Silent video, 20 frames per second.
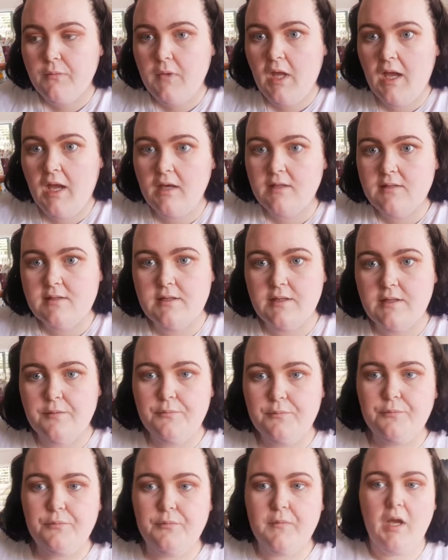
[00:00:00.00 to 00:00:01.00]
answer
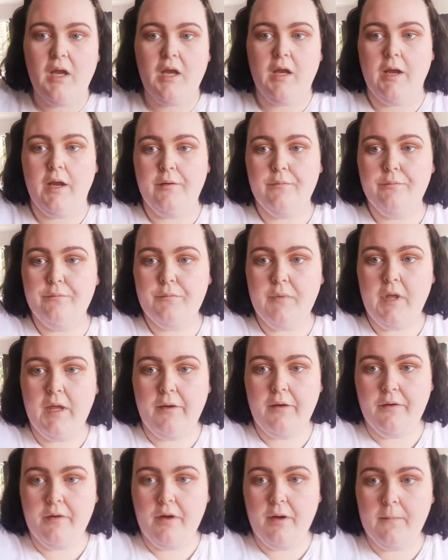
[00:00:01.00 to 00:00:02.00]
them. Okay, hang
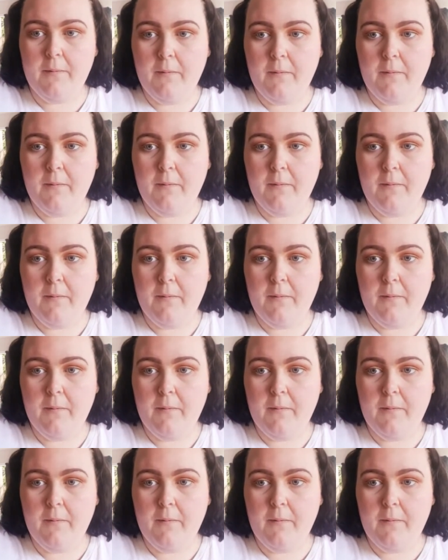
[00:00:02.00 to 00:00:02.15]
on, I'll be